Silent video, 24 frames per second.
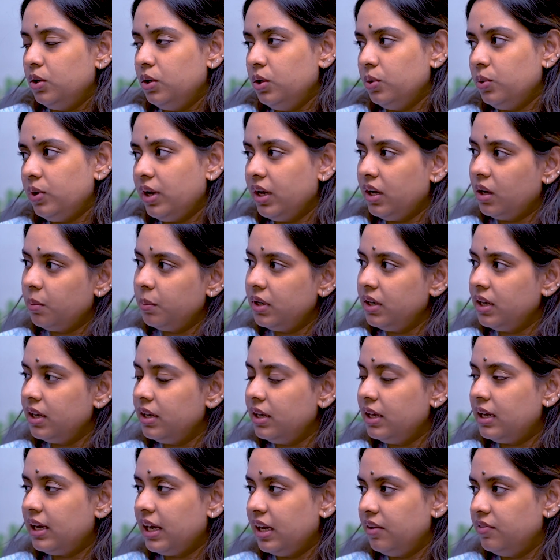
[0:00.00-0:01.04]
Do you recommend
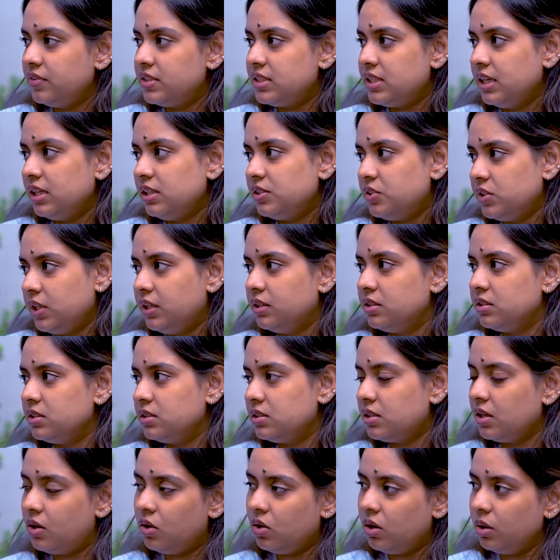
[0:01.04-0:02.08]
any lifestyle
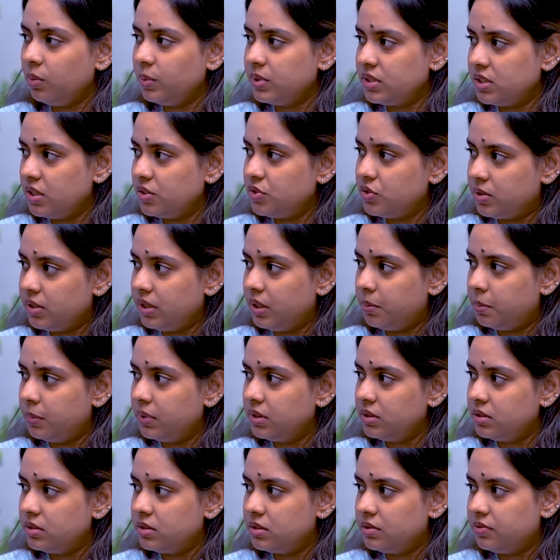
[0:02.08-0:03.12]
changes along with such
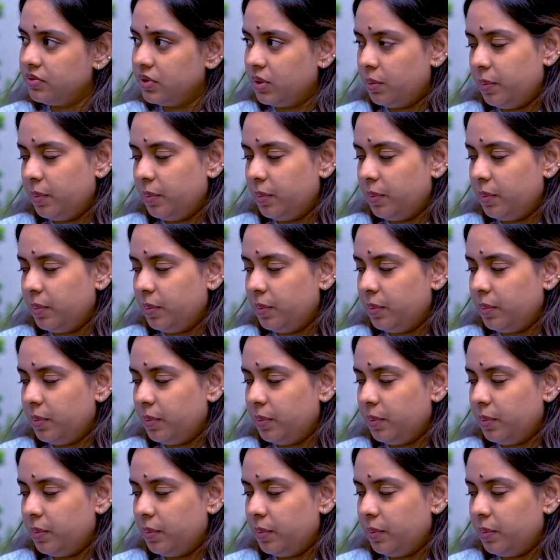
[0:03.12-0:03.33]
treatments for